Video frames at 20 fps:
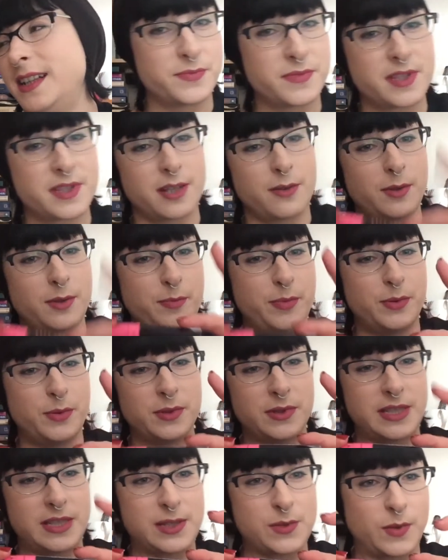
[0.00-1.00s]
So I
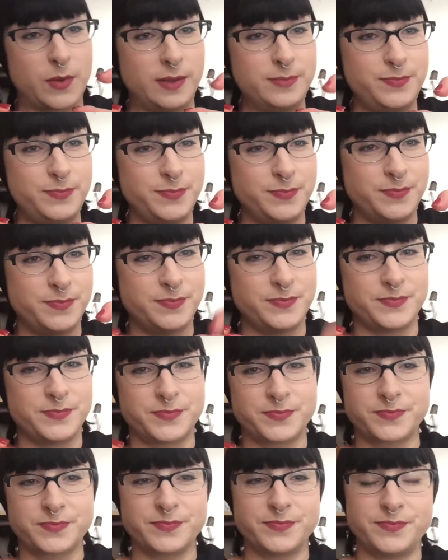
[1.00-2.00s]
bought this one,
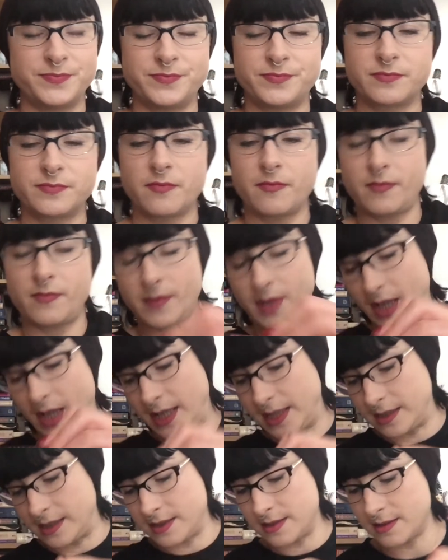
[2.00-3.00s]

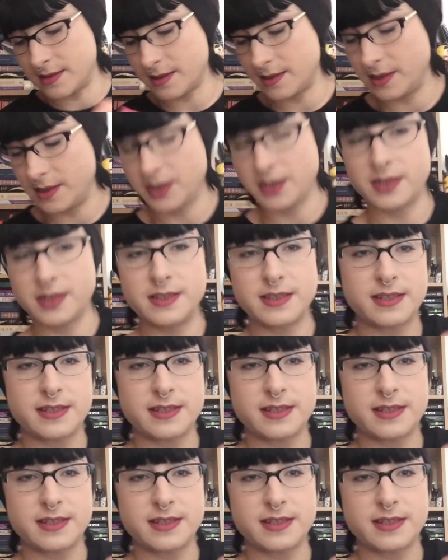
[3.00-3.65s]
and you can